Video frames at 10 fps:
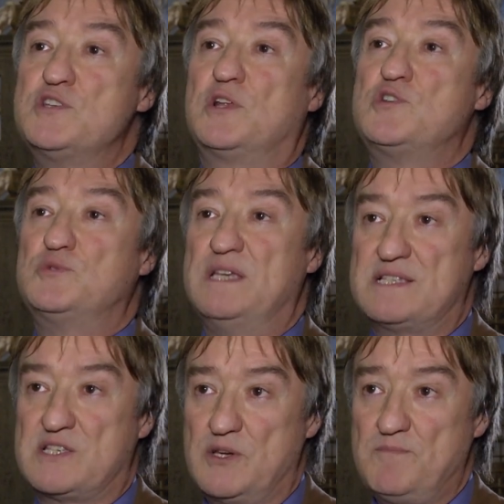He was called
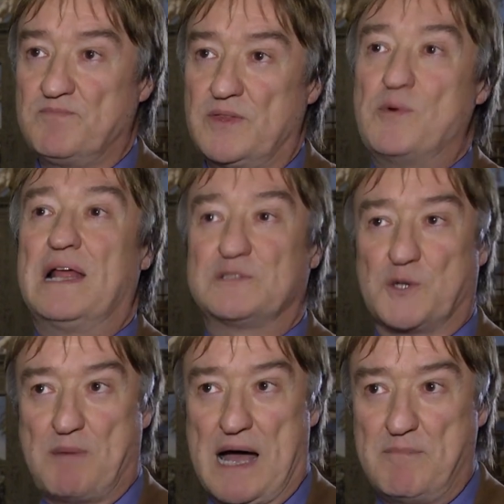much later by
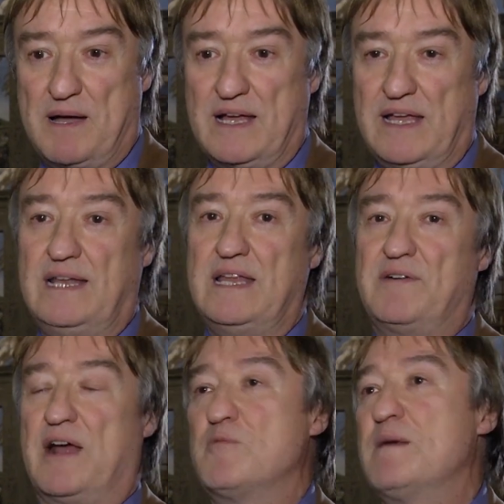Pope Paul III to
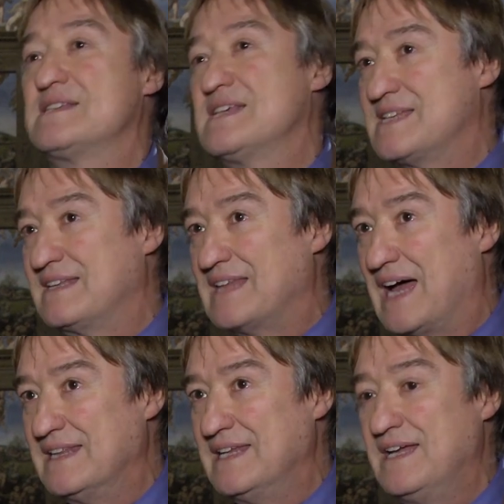paint the Last Judgment.